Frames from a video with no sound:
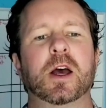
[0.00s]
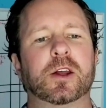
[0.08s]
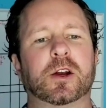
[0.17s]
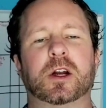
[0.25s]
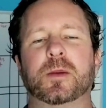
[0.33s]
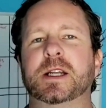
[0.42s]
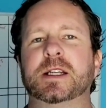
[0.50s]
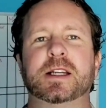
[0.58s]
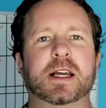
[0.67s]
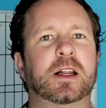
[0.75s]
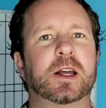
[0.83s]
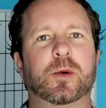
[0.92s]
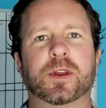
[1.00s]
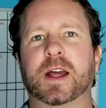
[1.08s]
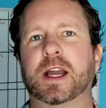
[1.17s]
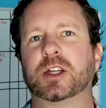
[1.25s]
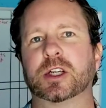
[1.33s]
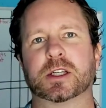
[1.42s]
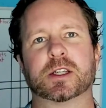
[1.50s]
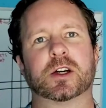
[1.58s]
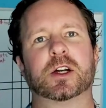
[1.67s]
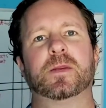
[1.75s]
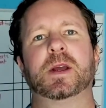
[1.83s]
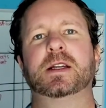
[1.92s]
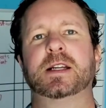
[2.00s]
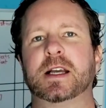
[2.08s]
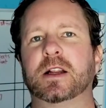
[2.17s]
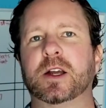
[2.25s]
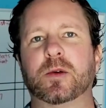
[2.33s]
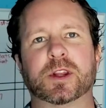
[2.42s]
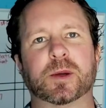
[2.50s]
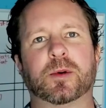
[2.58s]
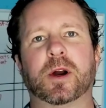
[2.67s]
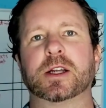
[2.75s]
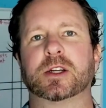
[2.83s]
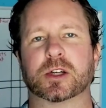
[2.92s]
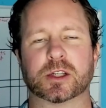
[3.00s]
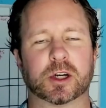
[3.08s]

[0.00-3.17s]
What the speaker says: They're going to be dealing with agents. They're going to be dealing with appraisers.